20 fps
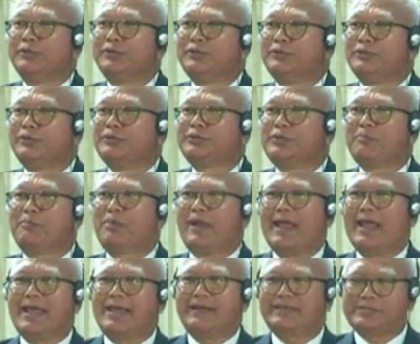To
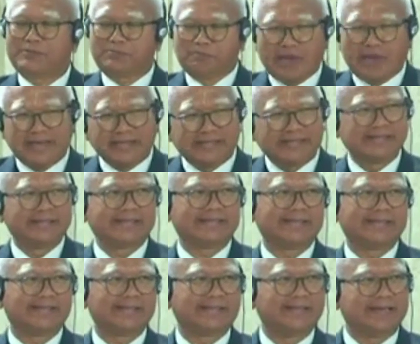supply the
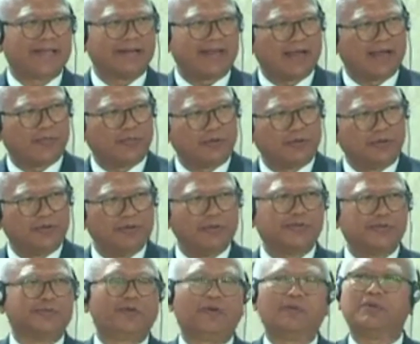spices that are
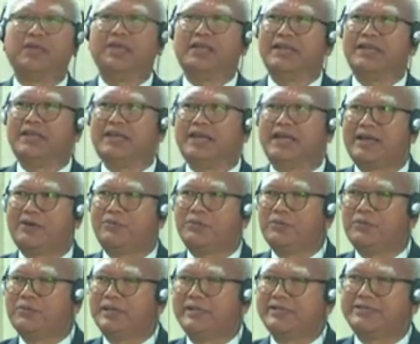produced from India. We
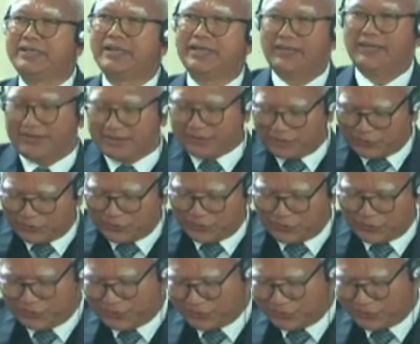will take it to